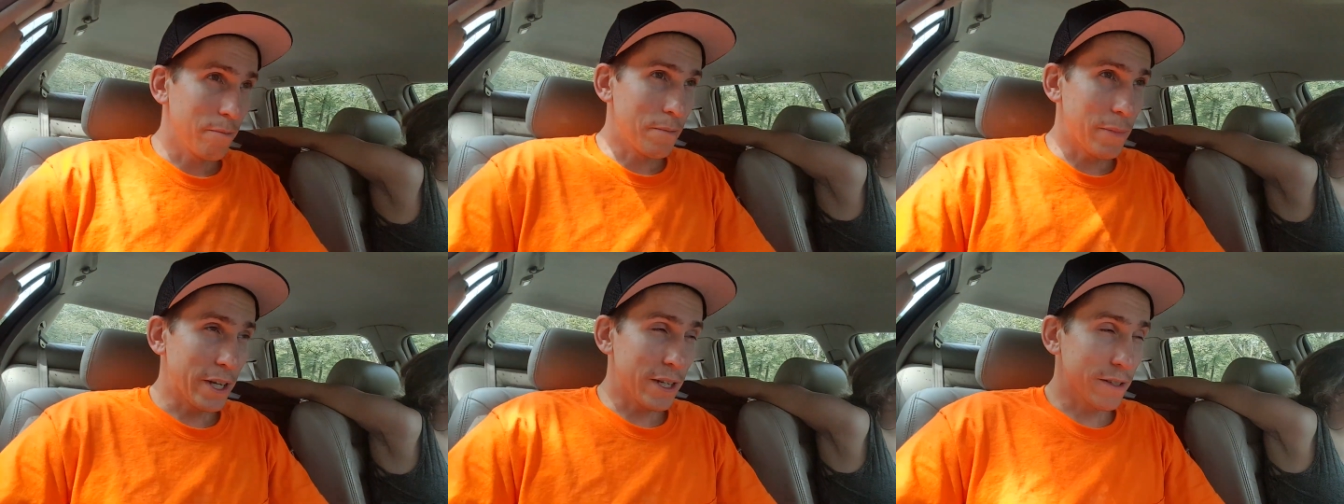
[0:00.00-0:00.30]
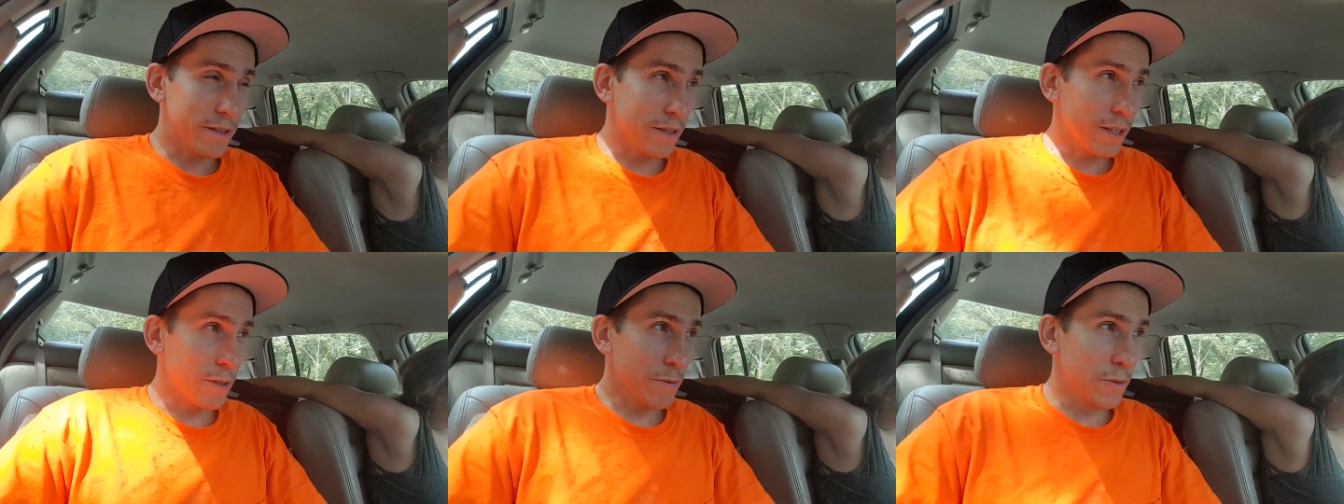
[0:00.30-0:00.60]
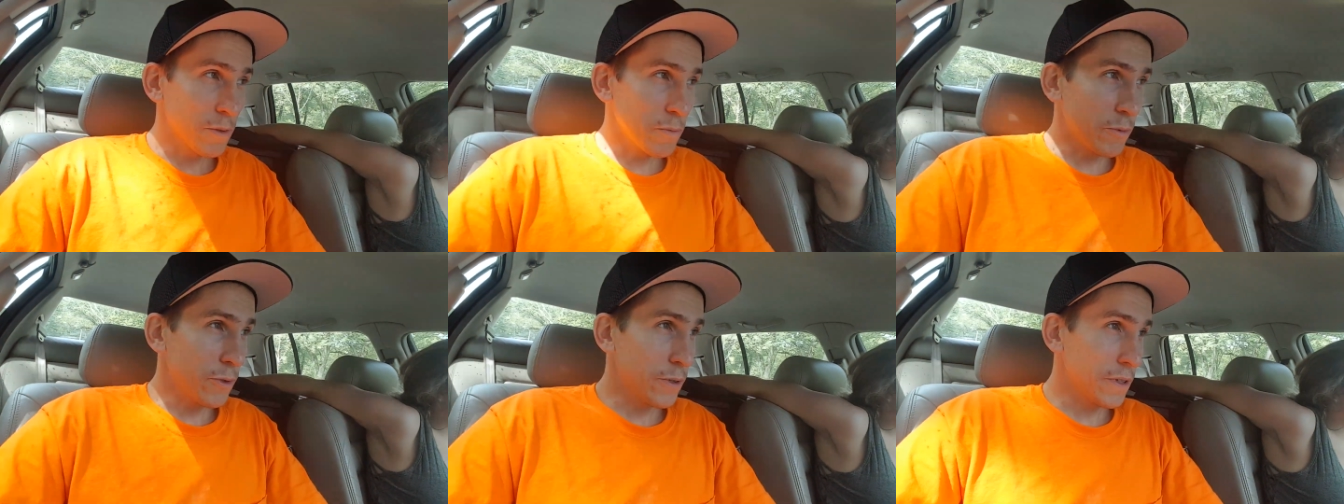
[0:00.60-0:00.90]
My son
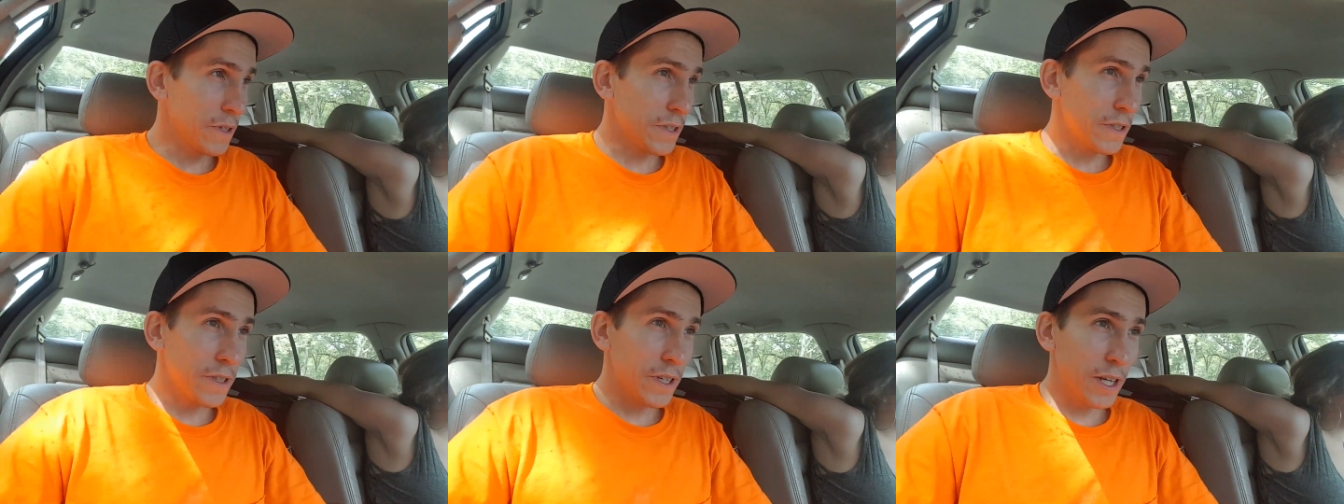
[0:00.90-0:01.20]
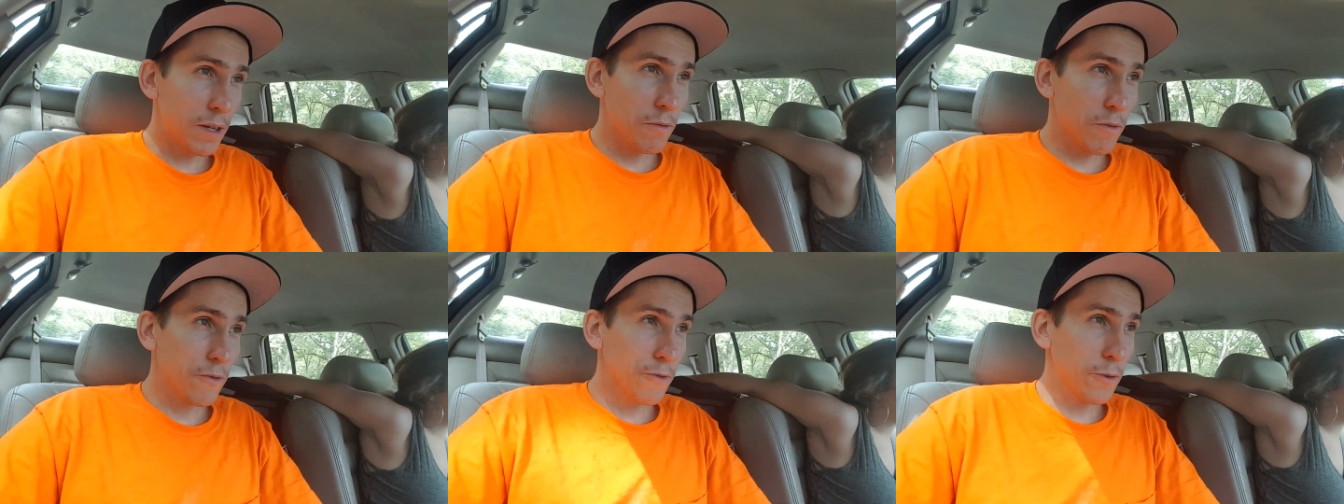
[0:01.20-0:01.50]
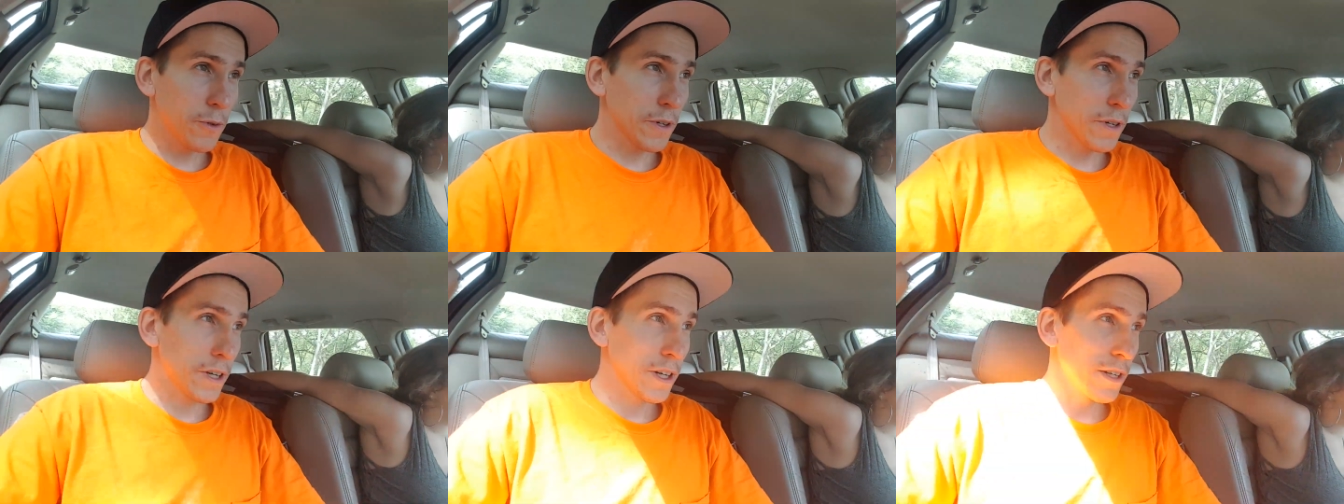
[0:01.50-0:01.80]
was born the day
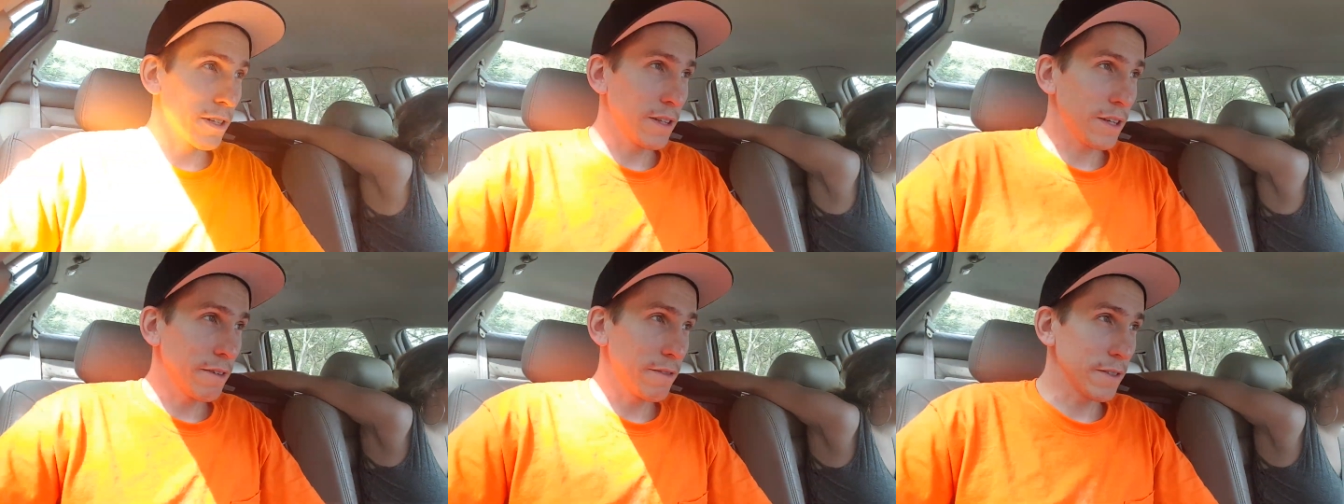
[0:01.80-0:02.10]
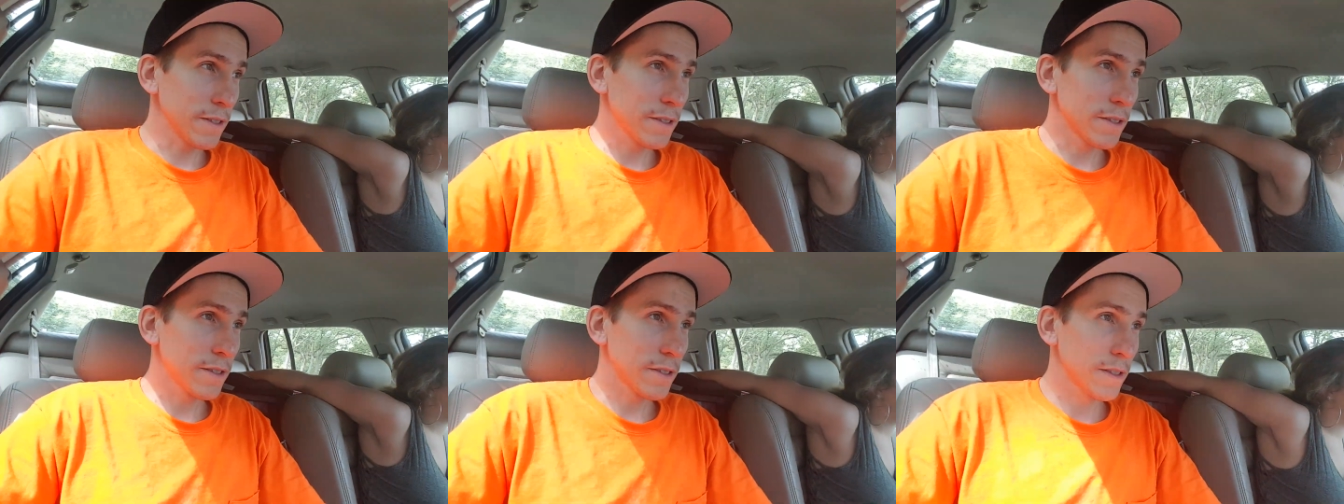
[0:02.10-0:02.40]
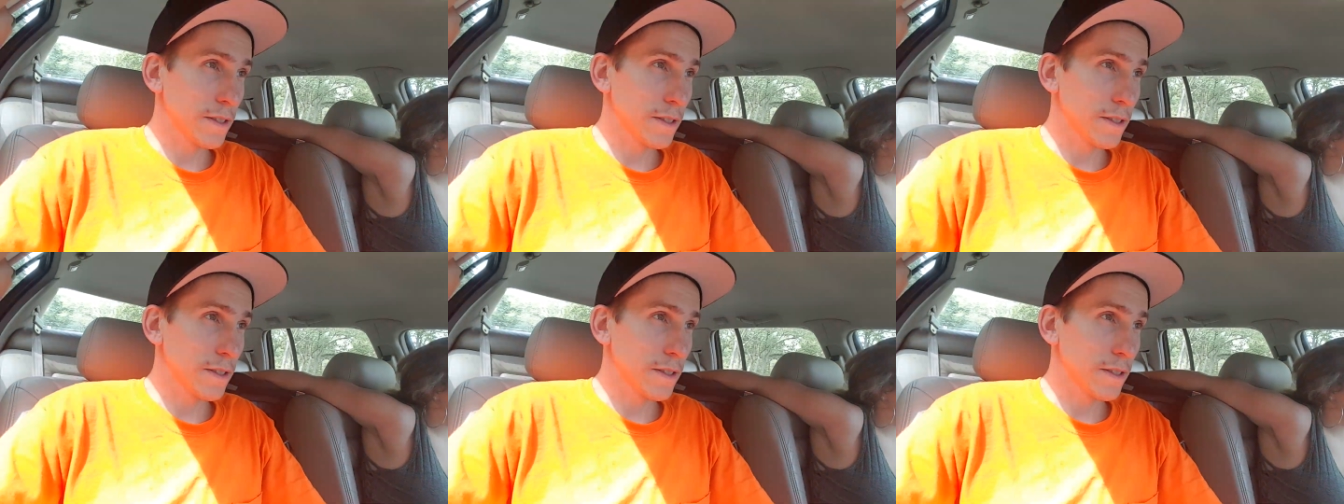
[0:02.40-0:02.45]
before 9/11.